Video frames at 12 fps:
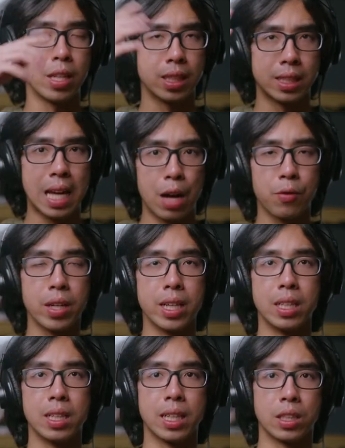sound
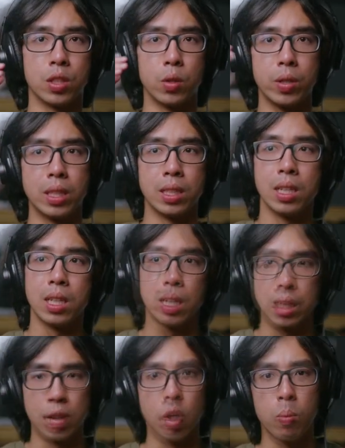in, like, in
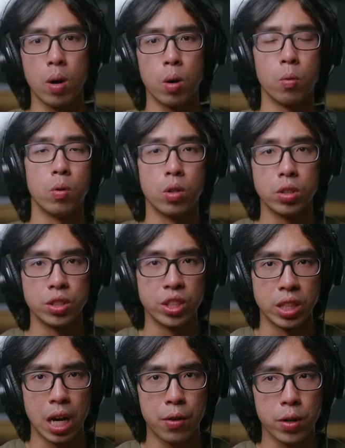normal
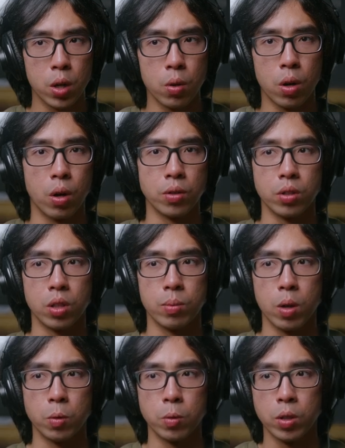scenario or
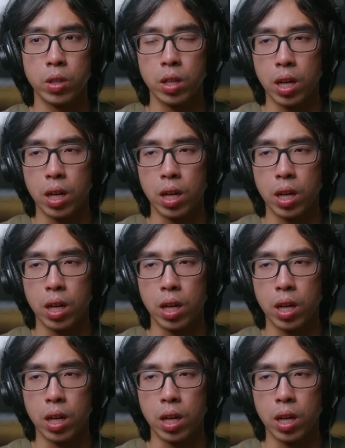normal